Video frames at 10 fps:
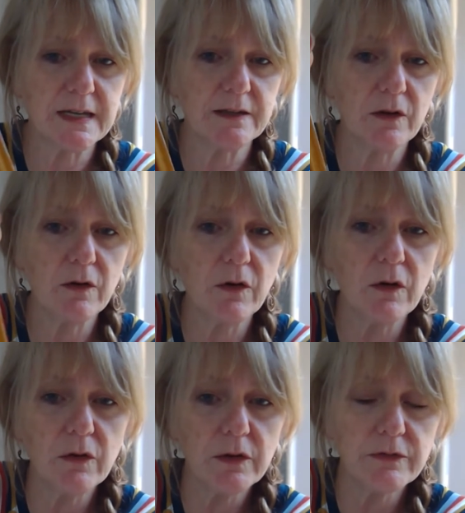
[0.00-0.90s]
and
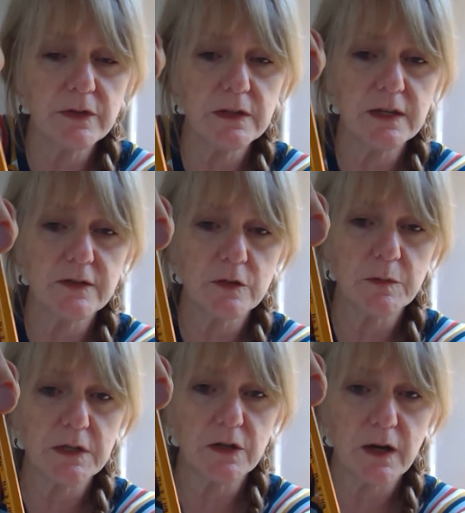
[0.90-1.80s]
all of the leaves will be